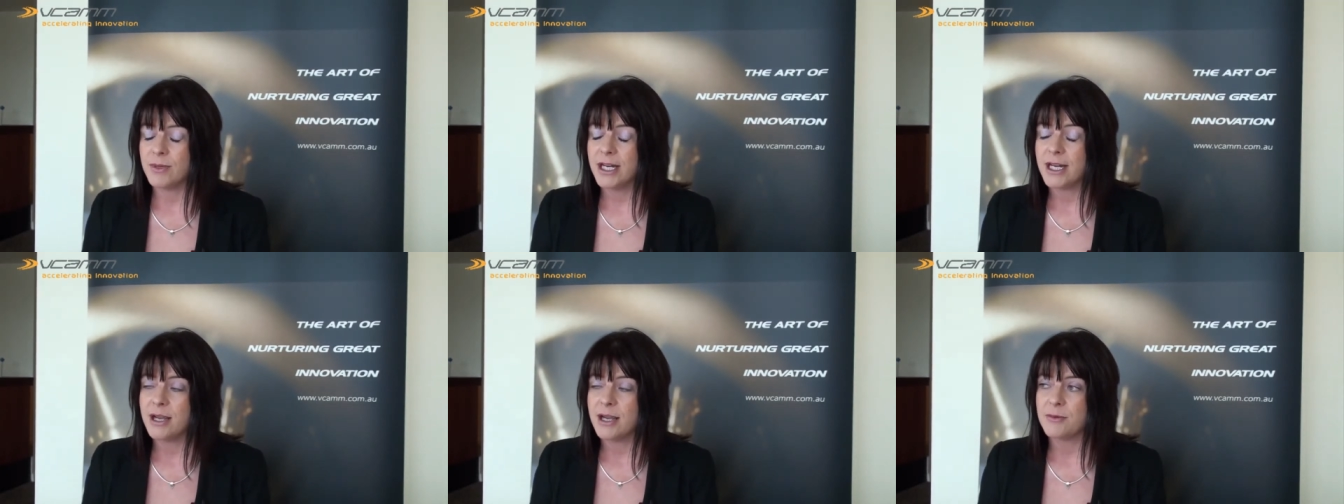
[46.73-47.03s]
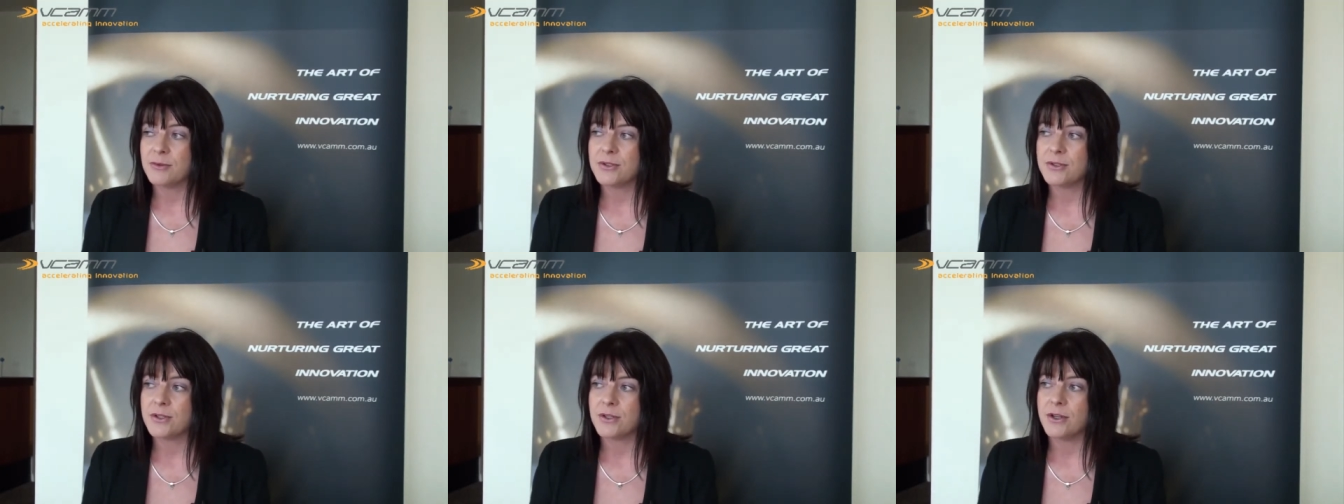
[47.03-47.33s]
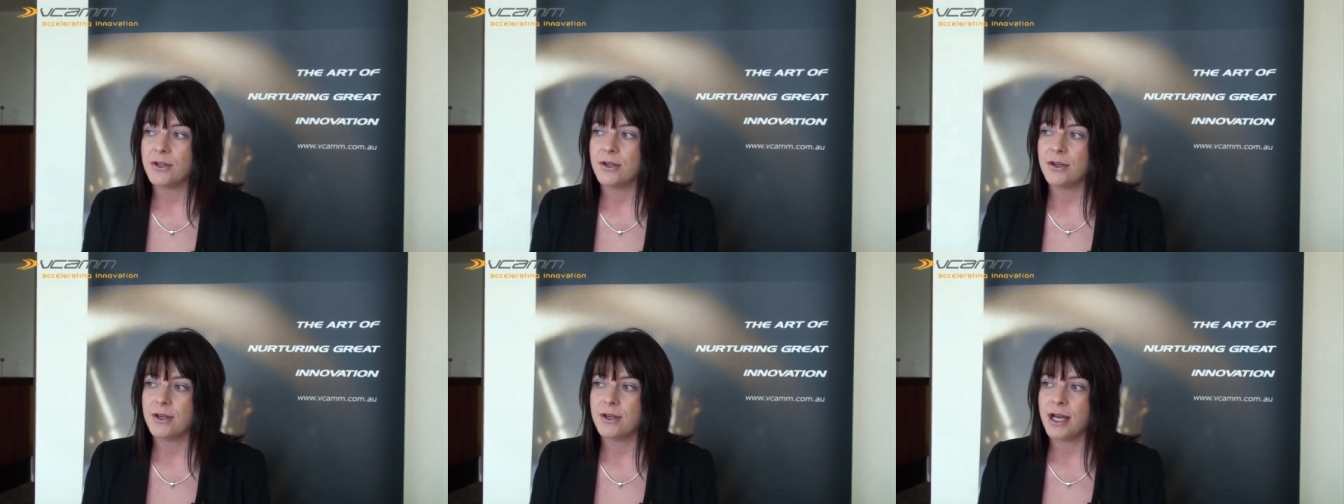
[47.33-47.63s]
been able
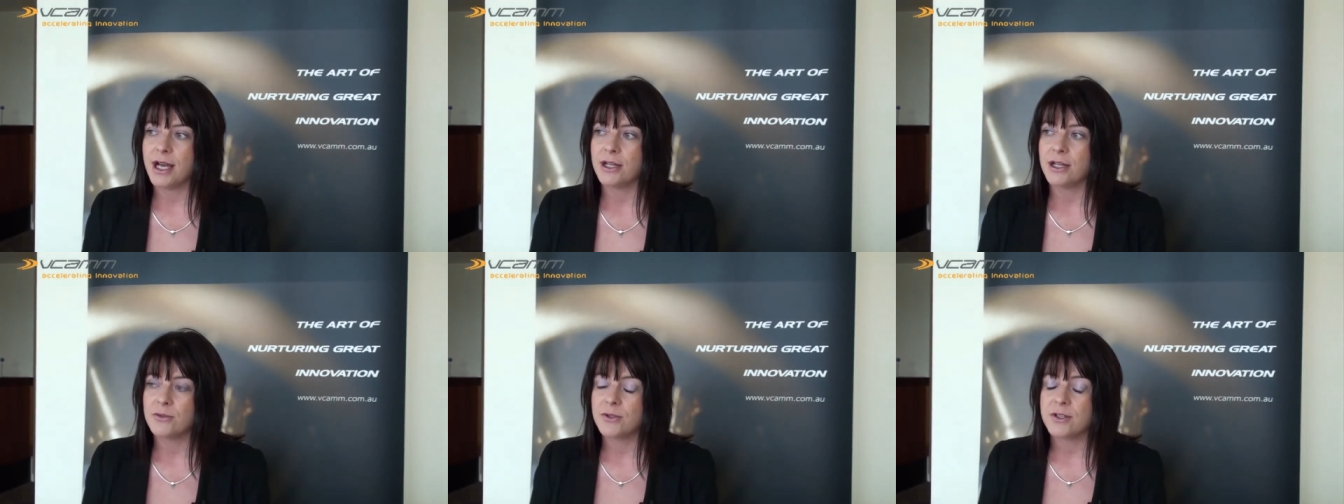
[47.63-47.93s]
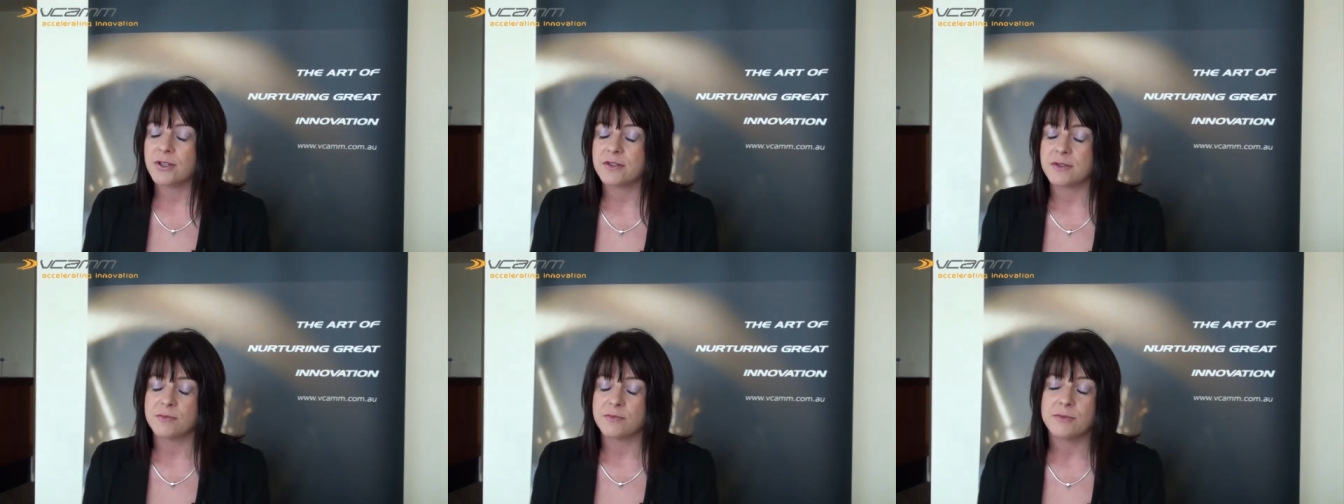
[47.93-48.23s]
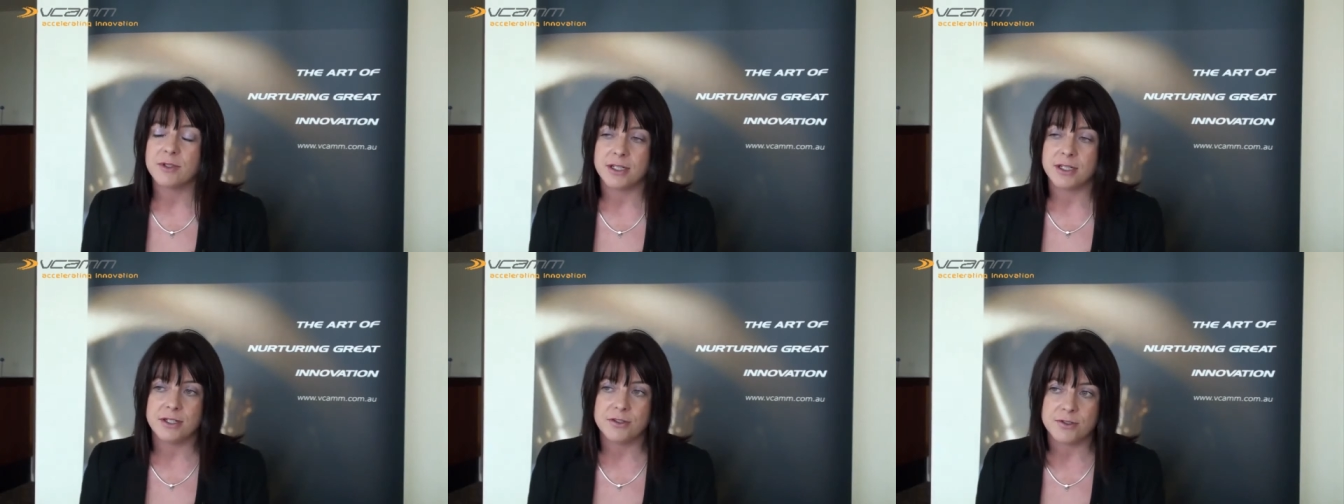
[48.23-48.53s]
to uh, look at
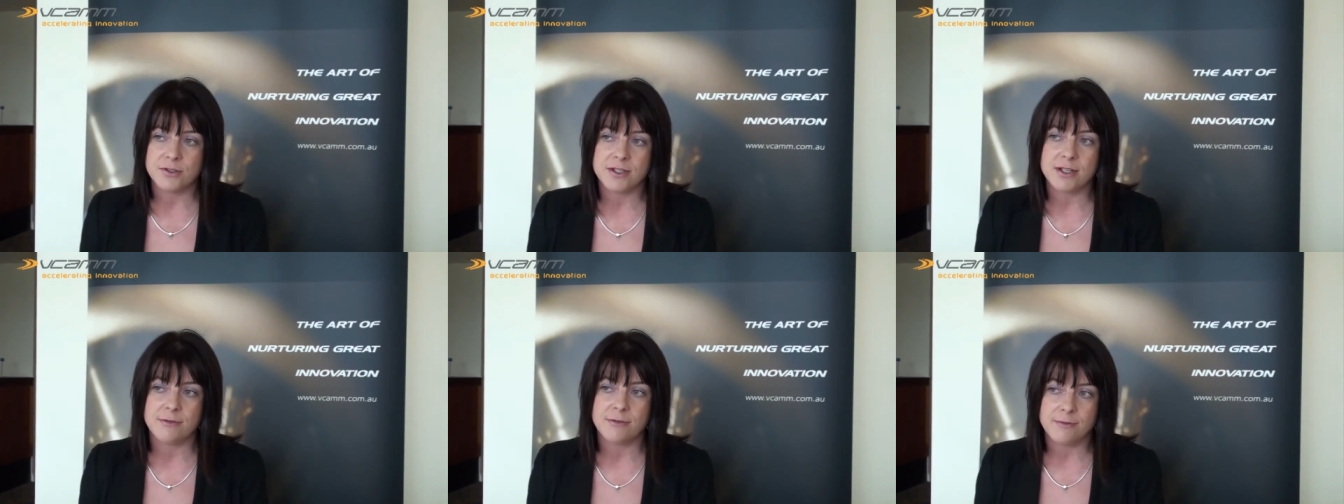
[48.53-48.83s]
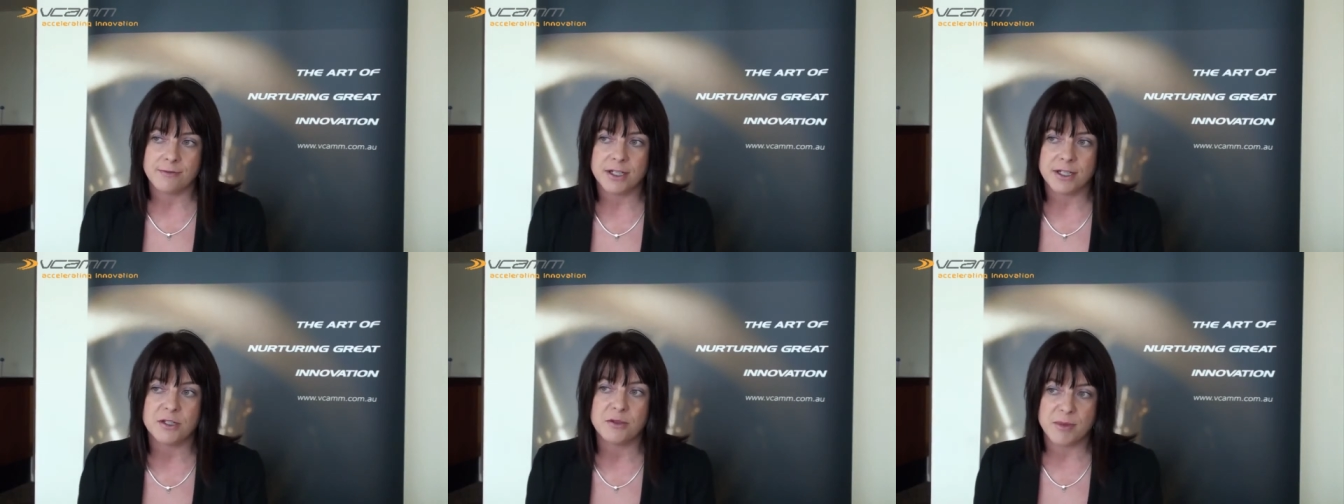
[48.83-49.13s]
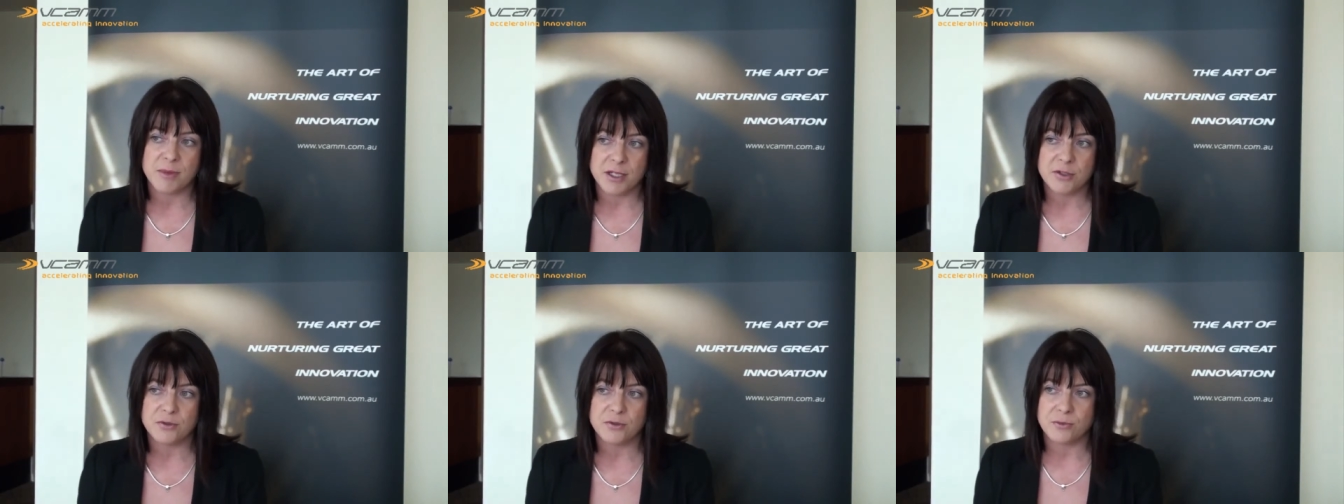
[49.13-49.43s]
some really interesting
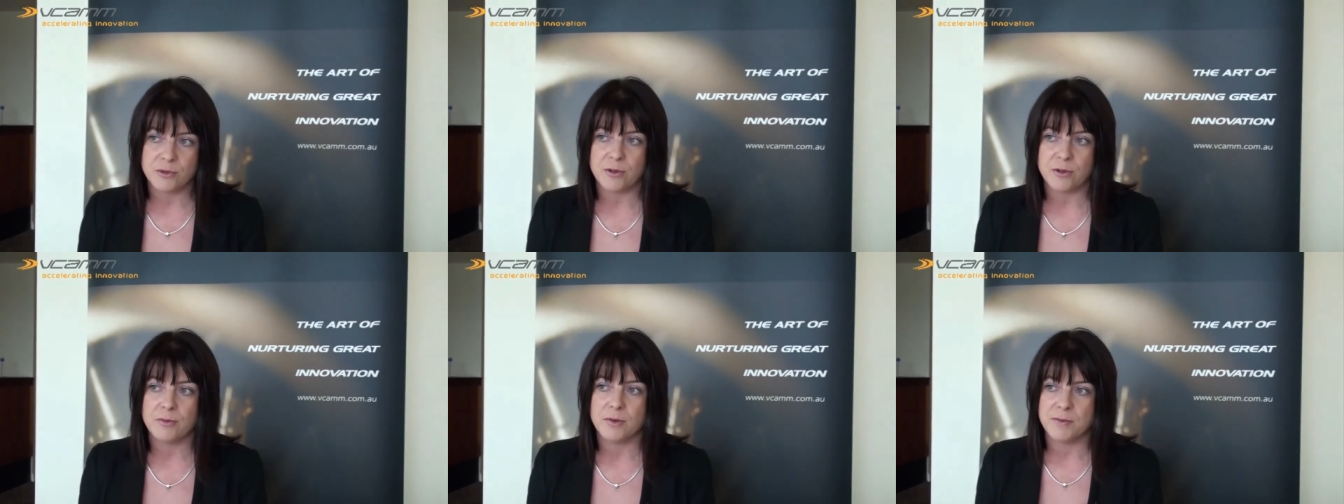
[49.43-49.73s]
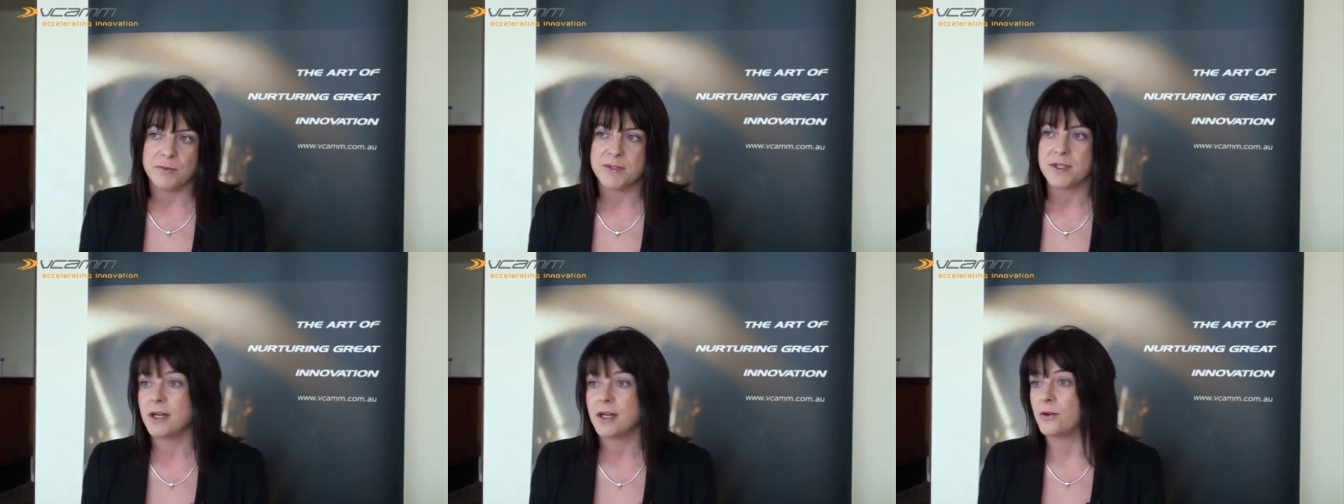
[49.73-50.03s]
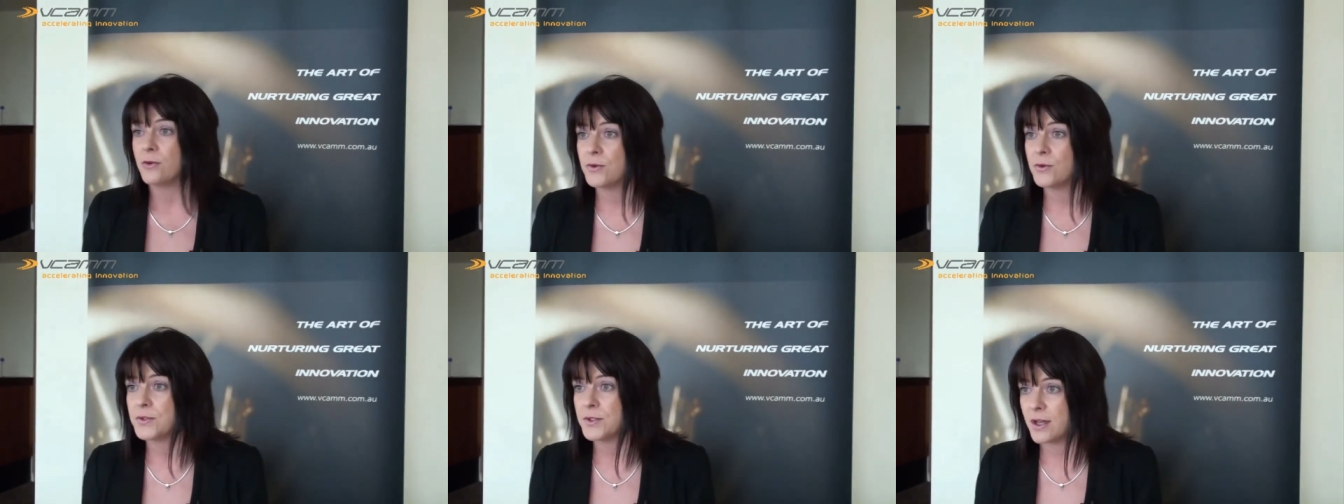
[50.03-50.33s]
fundamental problems
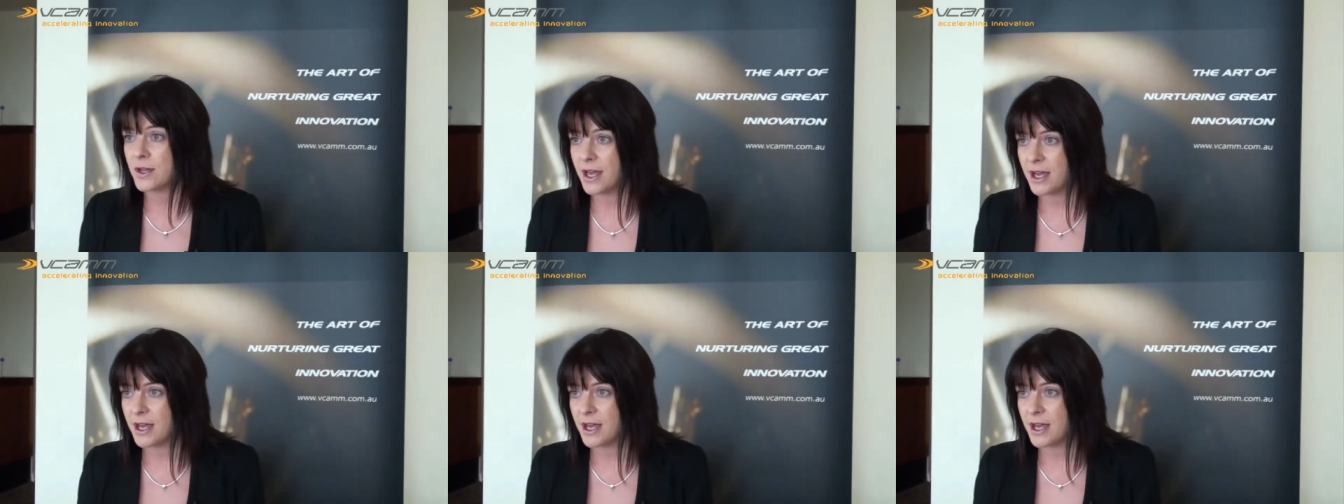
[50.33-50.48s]
that also